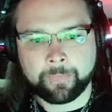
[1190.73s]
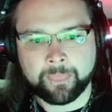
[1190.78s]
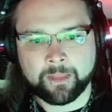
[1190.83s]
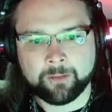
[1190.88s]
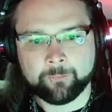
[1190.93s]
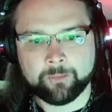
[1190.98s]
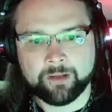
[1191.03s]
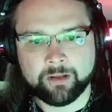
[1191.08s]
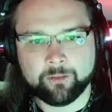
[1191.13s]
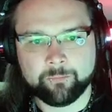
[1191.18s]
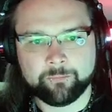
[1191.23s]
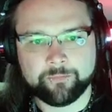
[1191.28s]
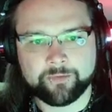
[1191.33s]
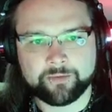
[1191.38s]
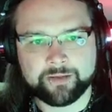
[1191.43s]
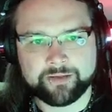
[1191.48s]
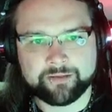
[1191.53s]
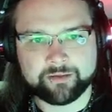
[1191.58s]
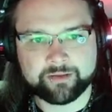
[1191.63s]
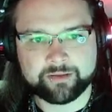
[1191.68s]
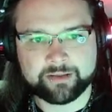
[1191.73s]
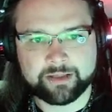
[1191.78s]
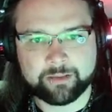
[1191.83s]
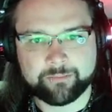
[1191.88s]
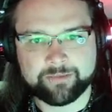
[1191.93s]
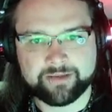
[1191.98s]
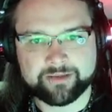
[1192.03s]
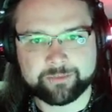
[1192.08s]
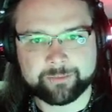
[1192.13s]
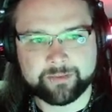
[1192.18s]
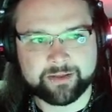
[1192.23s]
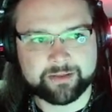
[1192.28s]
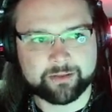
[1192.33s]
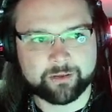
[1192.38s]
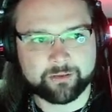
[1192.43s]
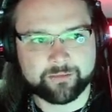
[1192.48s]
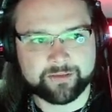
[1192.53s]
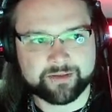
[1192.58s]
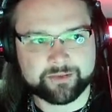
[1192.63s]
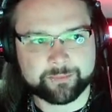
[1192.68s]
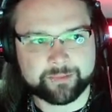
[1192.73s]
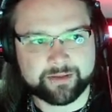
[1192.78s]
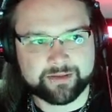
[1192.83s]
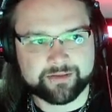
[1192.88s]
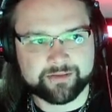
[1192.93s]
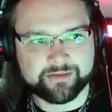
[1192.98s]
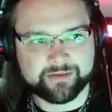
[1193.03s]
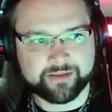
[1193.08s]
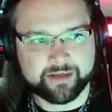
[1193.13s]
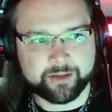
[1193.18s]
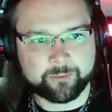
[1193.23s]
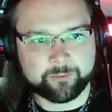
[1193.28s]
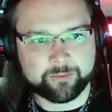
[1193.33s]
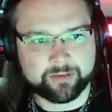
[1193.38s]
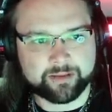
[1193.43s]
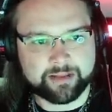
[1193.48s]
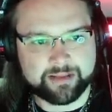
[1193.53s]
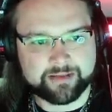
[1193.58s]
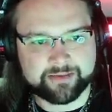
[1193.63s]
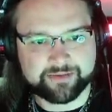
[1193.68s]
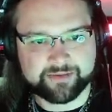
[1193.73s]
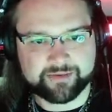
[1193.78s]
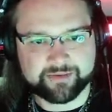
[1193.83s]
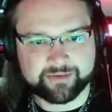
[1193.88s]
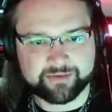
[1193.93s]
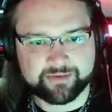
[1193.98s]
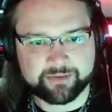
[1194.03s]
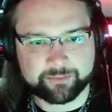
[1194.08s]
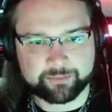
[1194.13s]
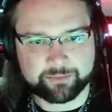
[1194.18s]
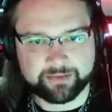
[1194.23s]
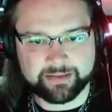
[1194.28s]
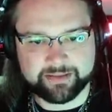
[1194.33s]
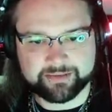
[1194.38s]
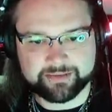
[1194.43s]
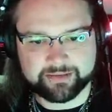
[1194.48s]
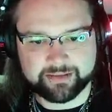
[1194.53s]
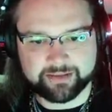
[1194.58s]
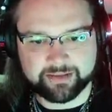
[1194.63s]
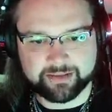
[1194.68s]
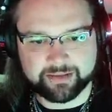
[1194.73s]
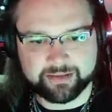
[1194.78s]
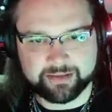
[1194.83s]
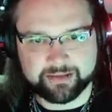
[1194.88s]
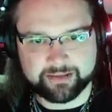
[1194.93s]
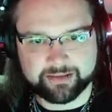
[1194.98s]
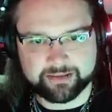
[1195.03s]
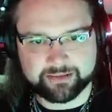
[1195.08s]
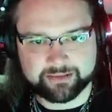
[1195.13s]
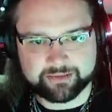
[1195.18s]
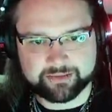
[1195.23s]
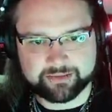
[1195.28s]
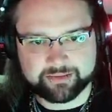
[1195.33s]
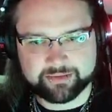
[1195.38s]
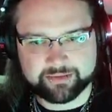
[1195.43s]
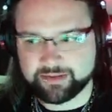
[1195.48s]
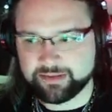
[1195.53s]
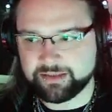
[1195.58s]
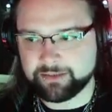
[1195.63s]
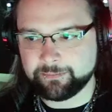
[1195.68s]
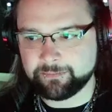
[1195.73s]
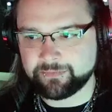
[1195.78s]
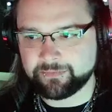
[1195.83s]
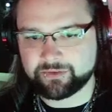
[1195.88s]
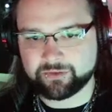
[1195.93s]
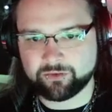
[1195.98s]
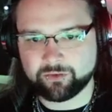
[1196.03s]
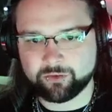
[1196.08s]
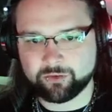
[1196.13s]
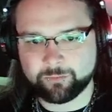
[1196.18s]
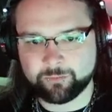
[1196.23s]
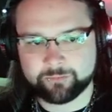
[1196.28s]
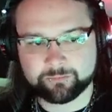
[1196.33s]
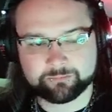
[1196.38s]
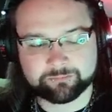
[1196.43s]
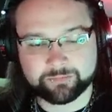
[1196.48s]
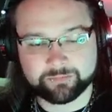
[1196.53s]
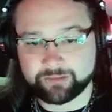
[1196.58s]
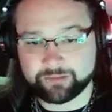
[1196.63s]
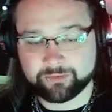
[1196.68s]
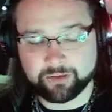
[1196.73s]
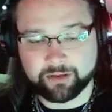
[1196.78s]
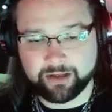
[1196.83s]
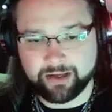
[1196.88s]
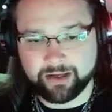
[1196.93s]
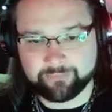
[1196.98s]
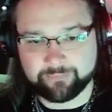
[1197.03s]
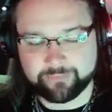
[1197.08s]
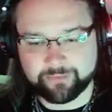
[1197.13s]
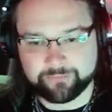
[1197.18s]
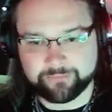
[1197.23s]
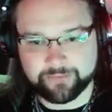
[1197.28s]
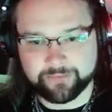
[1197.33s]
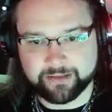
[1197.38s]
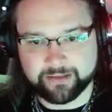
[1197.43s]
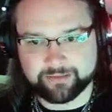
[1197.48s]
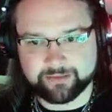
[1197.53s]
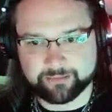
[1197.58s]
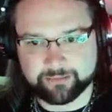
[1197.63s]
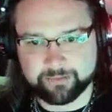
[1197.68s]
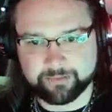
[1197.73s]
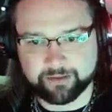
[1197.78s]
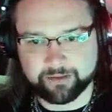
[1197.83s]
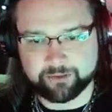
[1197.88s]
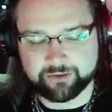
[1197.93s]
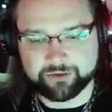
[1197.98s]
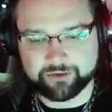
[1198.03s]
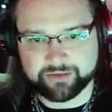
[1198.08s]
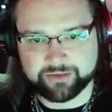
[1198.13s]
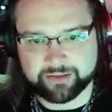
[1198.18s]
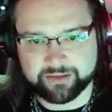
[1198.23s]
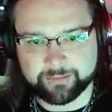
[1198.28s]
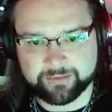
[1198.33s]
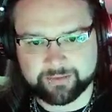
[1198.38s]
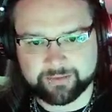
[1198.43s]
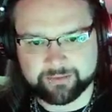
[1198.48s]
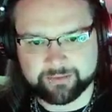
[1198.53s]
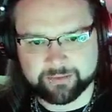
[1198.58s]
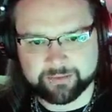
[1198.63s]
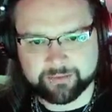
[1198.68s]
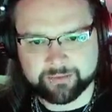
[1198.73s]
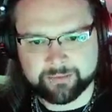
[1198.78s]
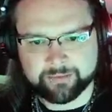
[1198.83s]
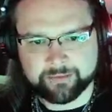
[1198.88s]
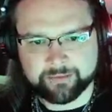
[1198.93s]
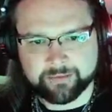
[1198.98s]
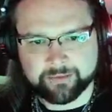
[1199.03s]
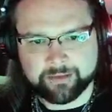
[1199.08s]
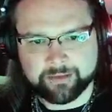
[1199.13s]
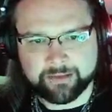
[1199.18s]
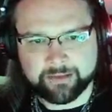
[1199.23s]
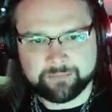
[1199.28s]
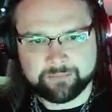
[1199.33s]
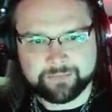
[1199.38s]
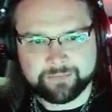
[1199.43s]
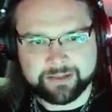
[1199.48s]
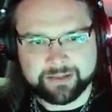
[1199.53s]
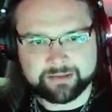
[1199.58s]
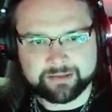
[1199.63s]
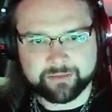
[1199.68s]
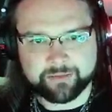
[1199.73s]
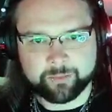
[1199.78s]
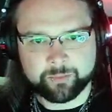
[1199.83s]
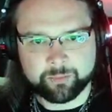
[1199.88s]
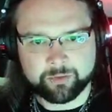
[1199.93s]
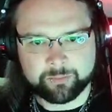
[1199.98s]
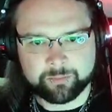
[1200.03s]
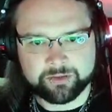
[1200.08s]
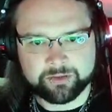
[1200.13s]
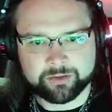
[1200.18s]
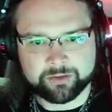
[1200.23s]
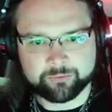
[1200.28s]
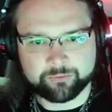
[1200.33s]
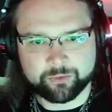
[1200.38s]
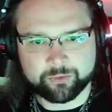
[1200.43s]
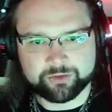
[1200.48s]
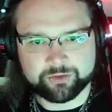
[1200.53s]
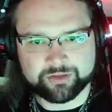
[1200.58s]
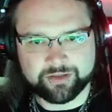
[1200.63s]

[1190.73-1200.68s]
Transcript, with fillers: Well, they're either going to go this way or this way. So let's split our teams up. I've got every faith in my archers anyway. In fact, they're probably going to run to